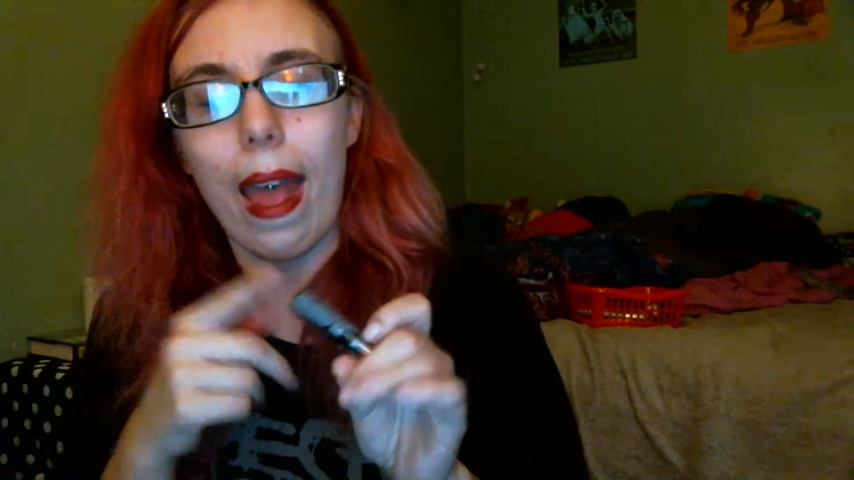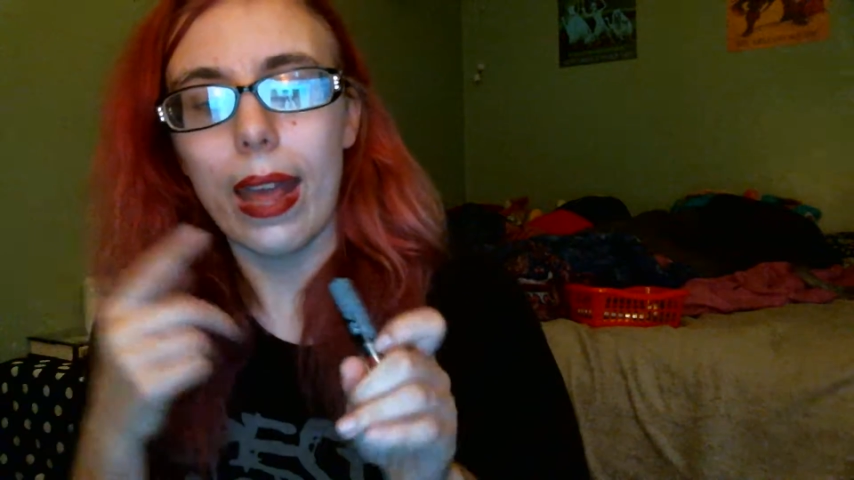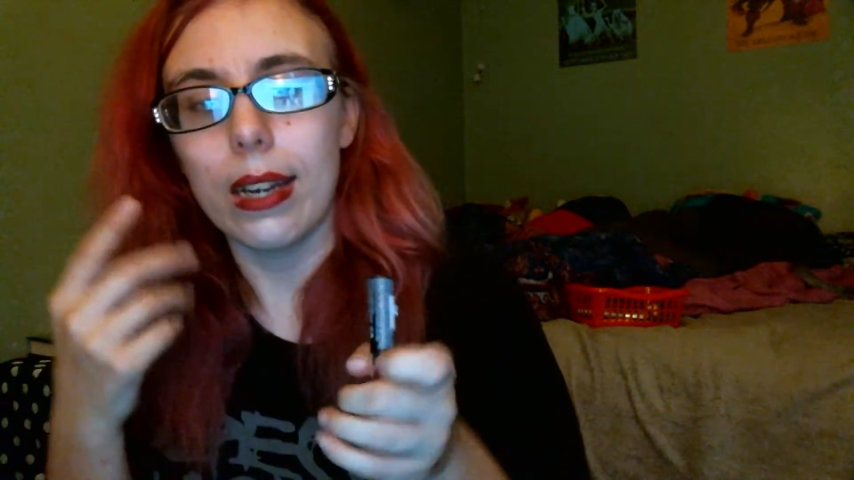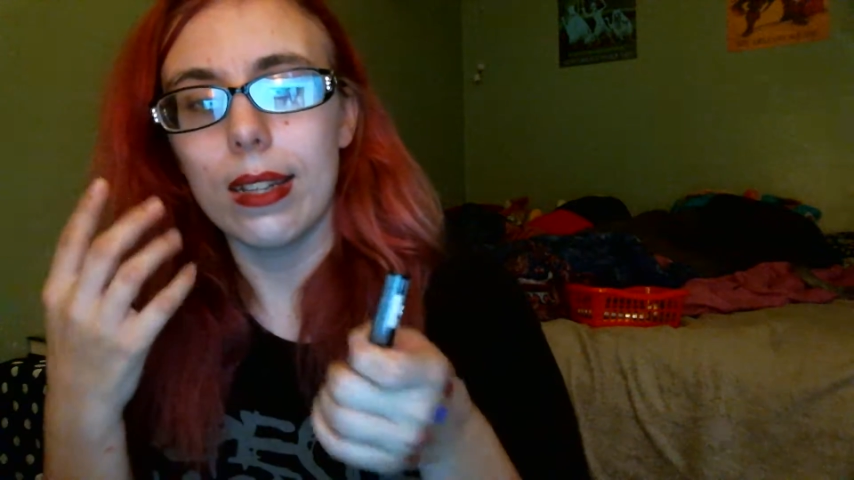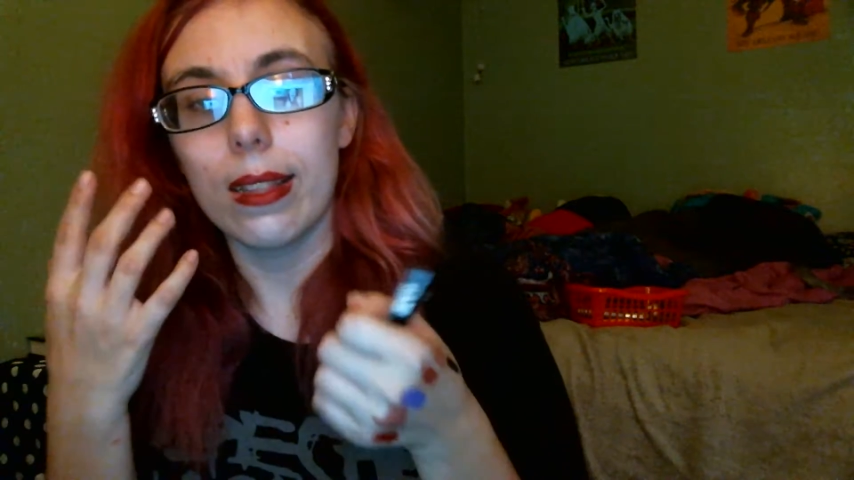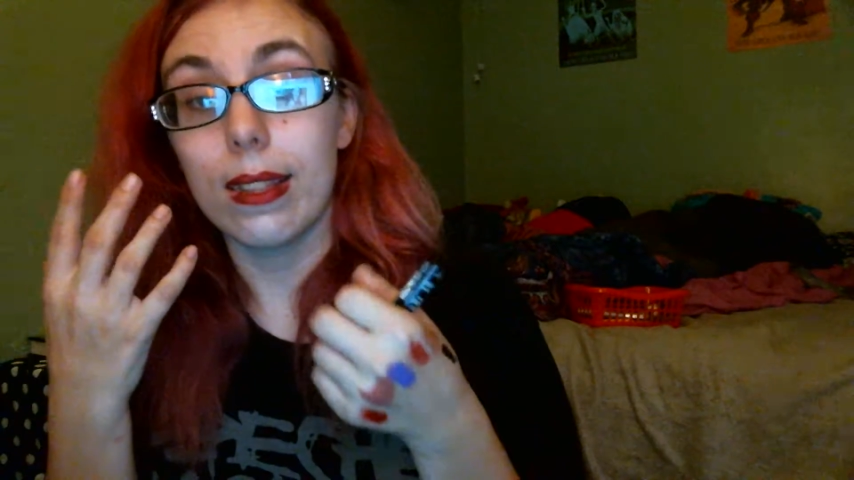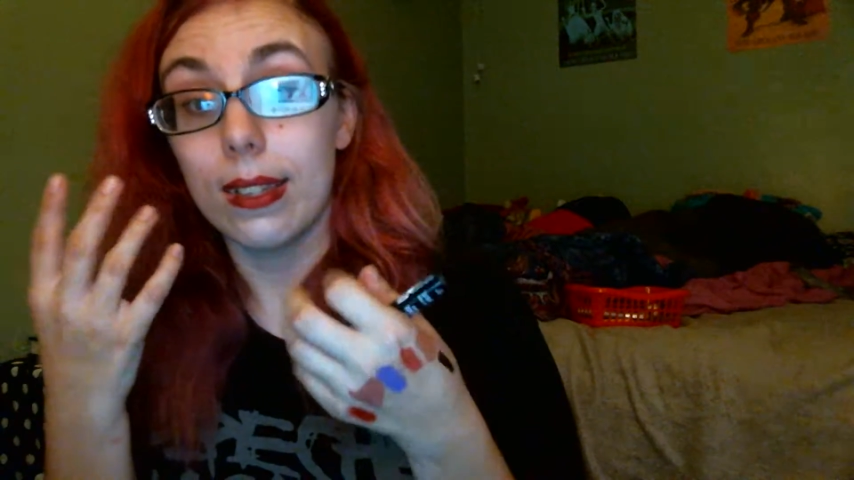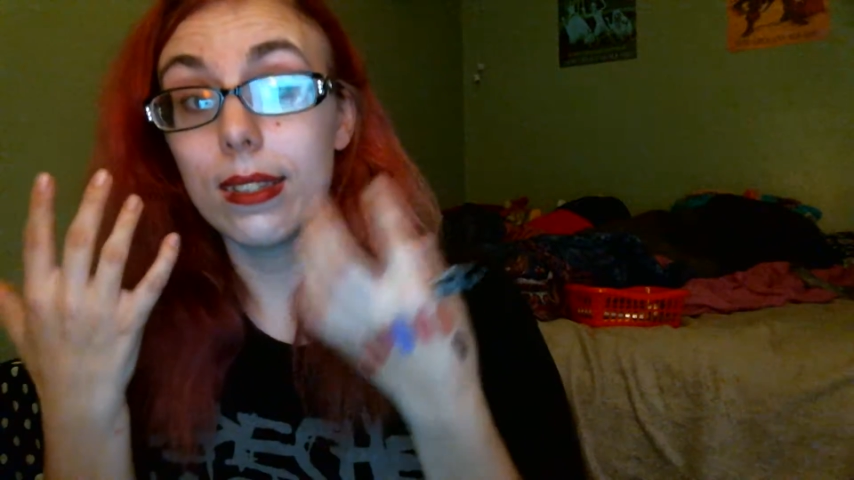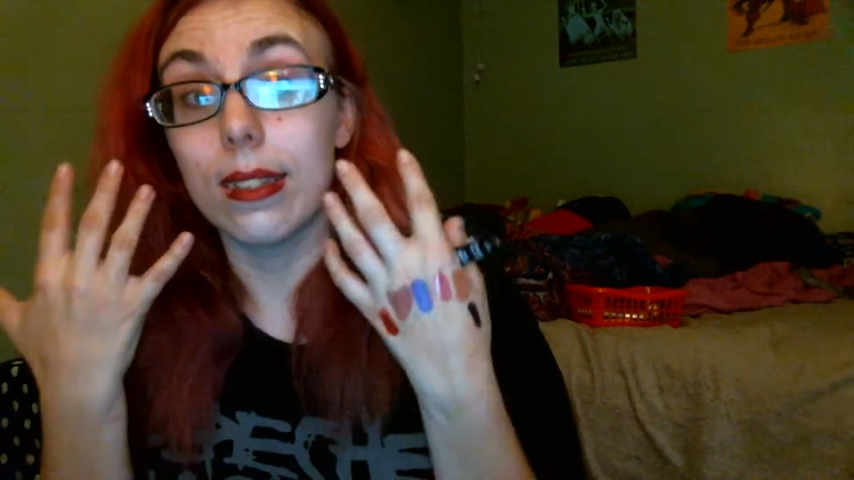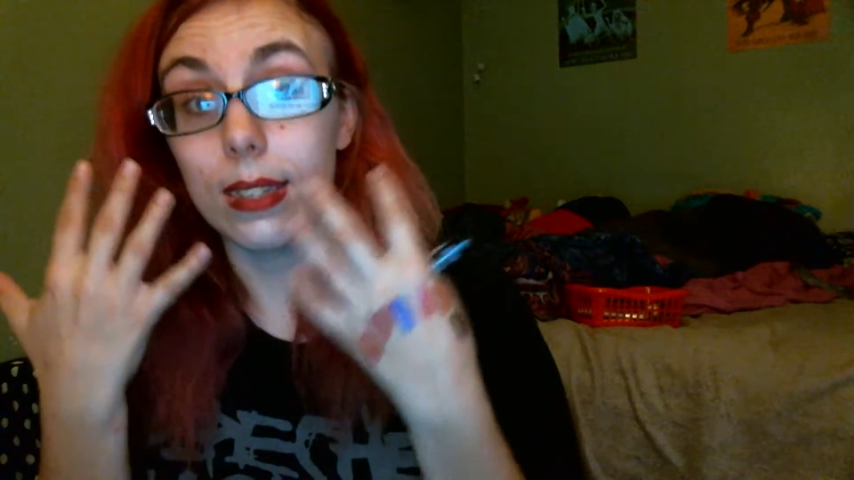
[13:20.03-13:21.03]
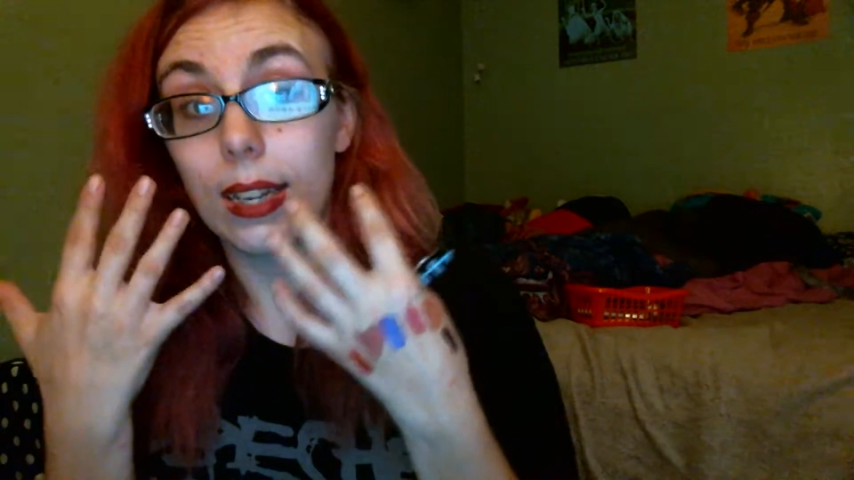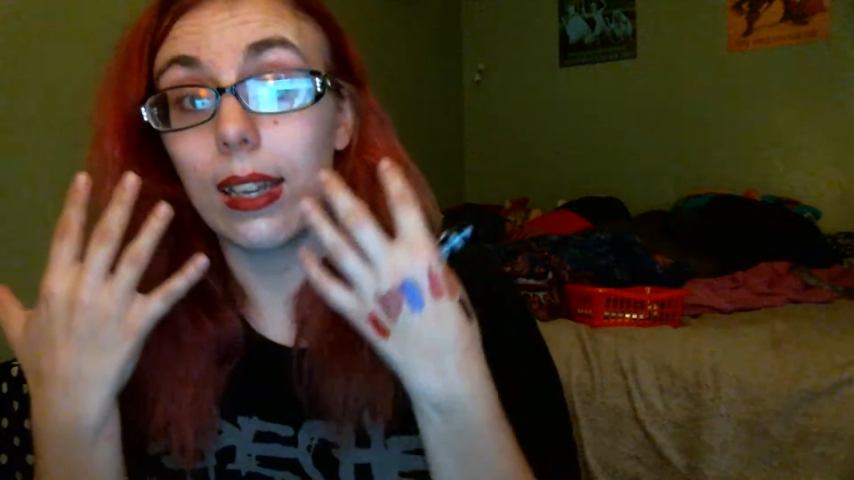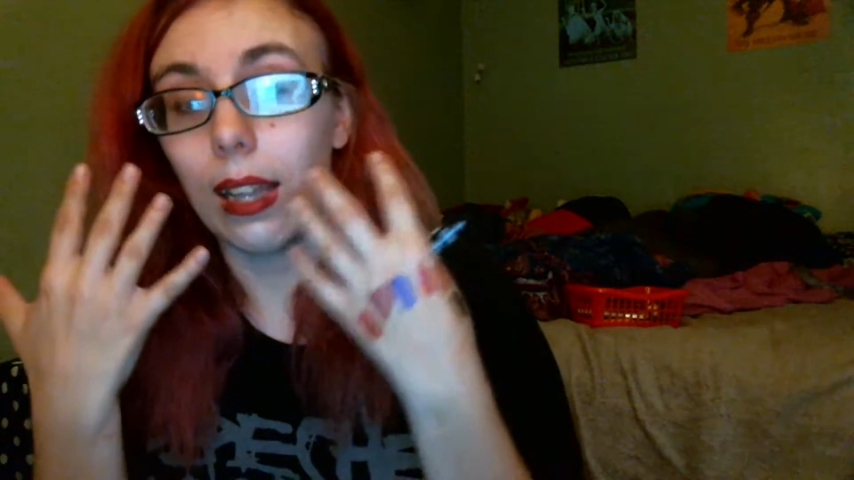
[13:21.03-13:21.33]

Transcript: And this did